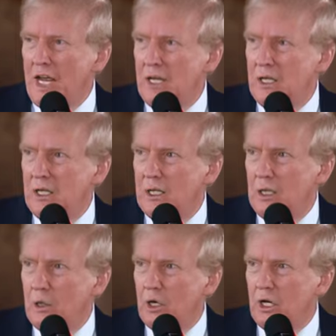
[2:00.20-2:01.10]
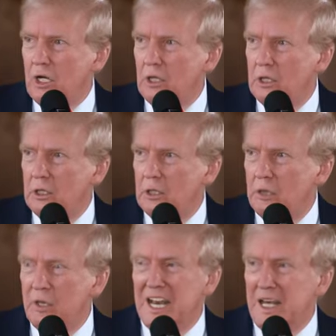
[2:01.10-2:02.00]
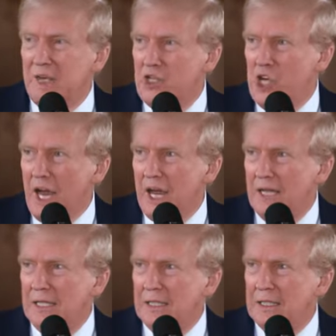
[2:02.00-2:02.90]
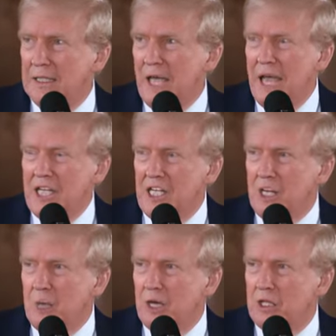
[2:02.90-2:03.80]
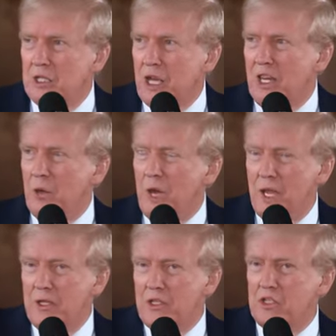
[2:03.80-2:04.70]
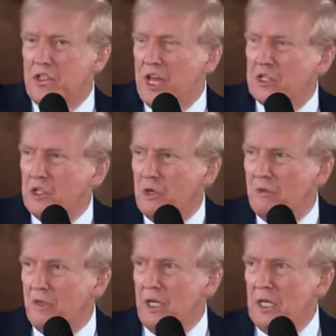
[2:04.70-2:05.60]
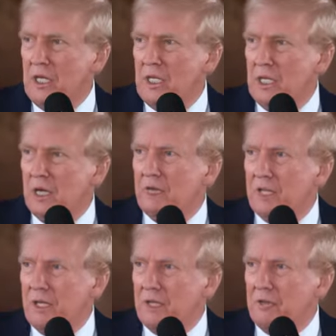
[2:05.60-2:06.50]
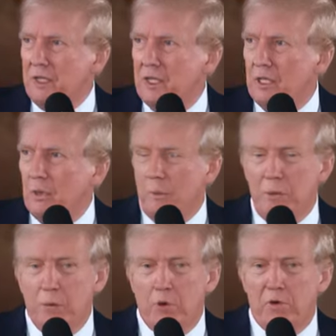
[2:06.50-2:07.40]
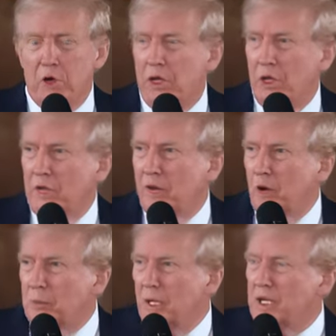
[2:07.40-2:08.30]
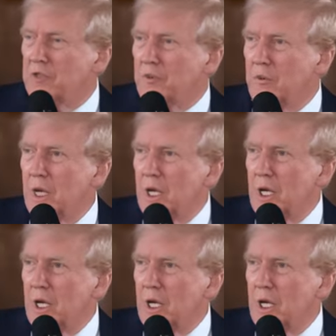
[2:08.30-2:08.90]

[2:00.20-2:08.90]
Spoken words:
at or killed, but not even shot at. 18 months. And then we had the disaster of the lift where people were falling off airplanes from